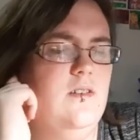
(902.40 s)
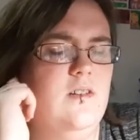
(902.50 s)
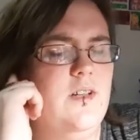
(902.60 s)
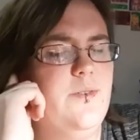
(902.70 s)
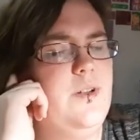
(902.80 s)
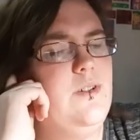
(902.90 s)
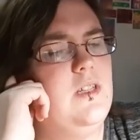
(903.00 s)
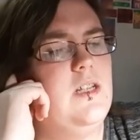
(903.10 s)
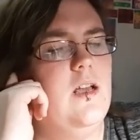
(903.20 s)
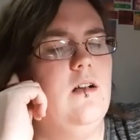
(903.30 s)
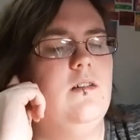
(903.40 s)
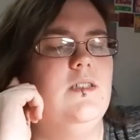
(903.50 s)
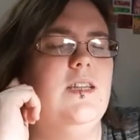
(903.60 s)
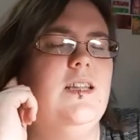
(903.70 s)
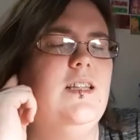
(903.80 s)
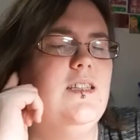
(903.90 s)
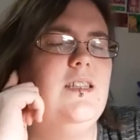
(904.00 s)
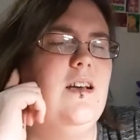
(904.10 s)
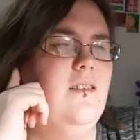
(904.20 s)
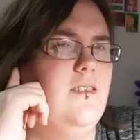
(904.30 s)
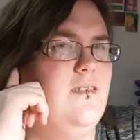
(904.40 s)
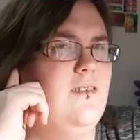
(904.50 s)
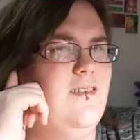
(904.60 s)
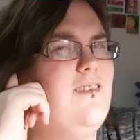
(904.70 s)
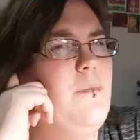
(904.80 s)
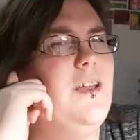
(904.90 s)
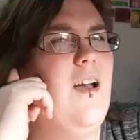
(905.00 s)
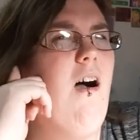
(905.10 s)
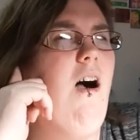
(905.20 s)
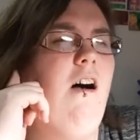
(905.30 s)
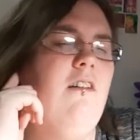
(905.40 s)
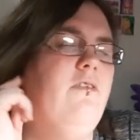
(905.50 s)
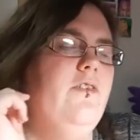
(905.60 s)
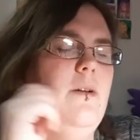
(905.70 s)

Like redo the tail, because I think the tail is a bit off. I'm